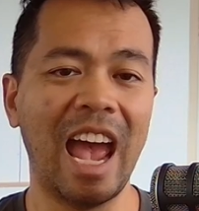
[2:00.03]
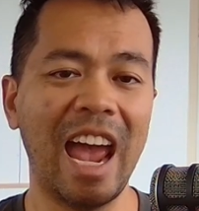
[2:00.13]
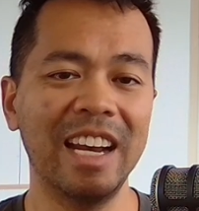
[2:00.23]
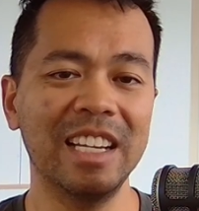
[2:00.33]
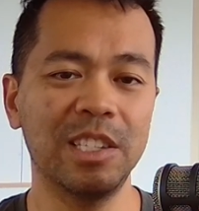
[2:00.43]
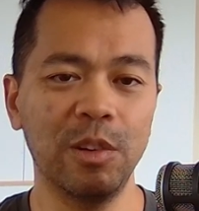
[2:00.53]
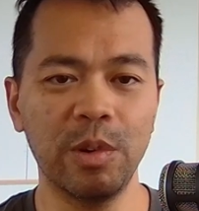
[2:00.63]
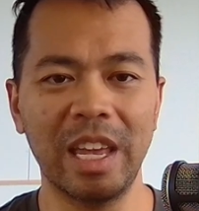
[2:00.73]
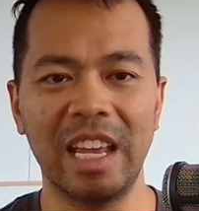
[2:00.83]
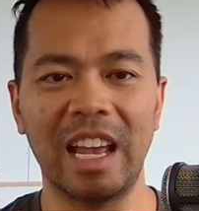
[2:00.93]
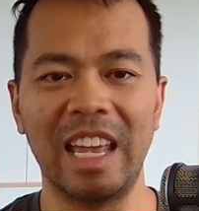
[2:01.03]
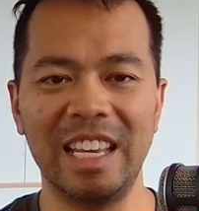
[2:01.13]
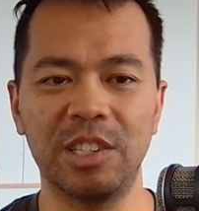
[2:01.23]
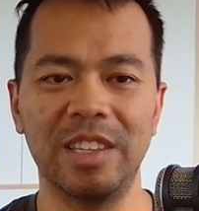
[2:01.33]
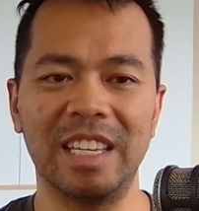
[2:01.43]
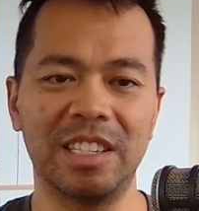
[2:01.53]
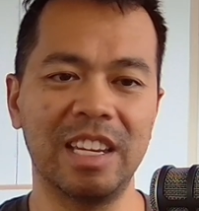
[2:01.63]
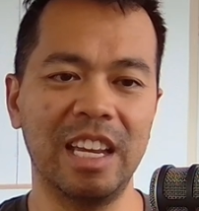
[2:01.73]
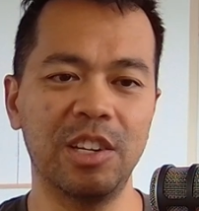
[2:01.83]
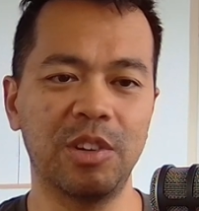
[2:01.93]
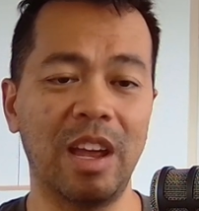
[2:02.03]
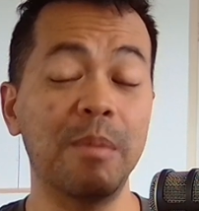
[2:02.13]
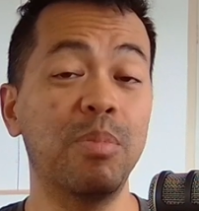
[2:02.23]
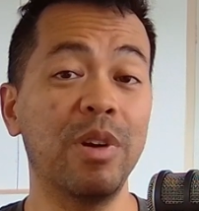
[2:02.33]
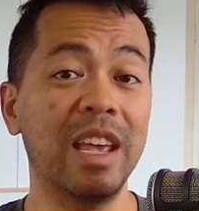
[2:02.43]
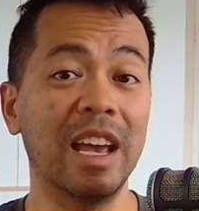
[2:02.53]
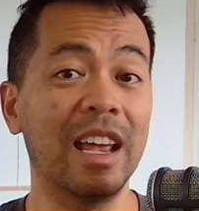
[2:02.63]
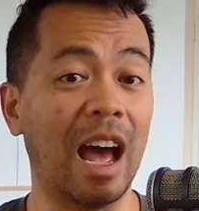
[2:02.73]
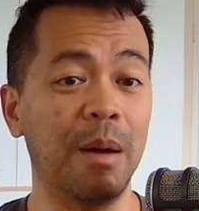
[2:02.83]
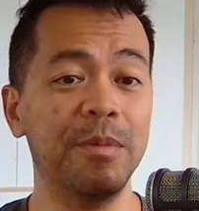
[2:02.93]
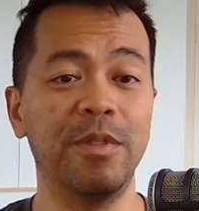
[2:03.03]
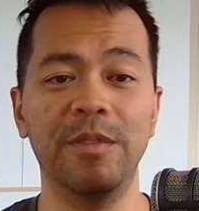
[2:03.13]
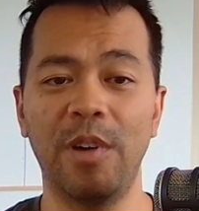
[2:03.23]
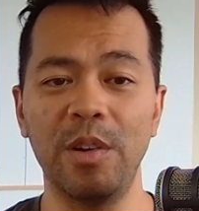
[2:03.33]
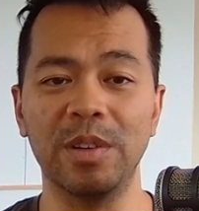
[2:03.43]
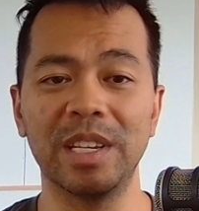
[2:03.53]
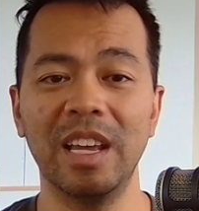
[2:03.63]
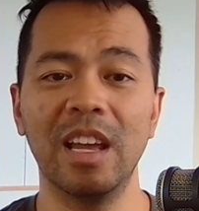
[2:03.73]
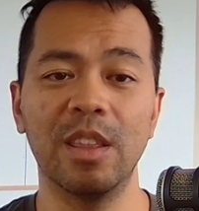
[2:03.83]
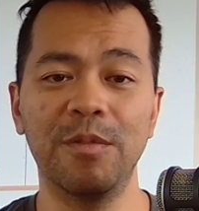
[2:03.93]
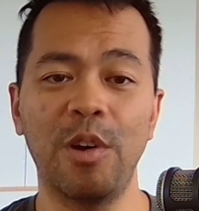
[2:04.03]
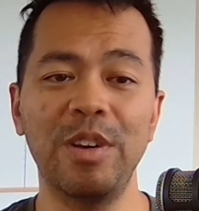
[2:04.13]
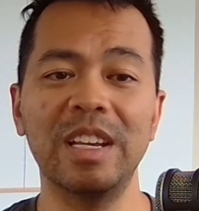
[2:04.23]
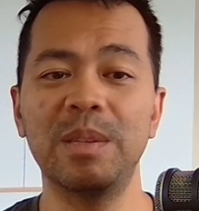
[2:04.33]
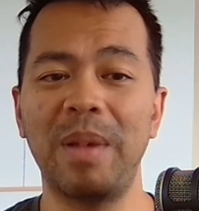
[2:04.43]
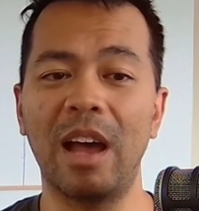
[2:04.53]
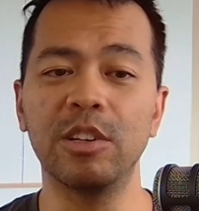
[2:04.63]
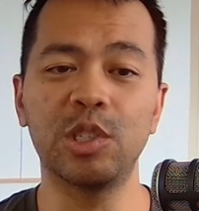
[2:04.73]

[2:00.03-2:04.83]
and is looking into this issue and putting it up for vote. The vote is about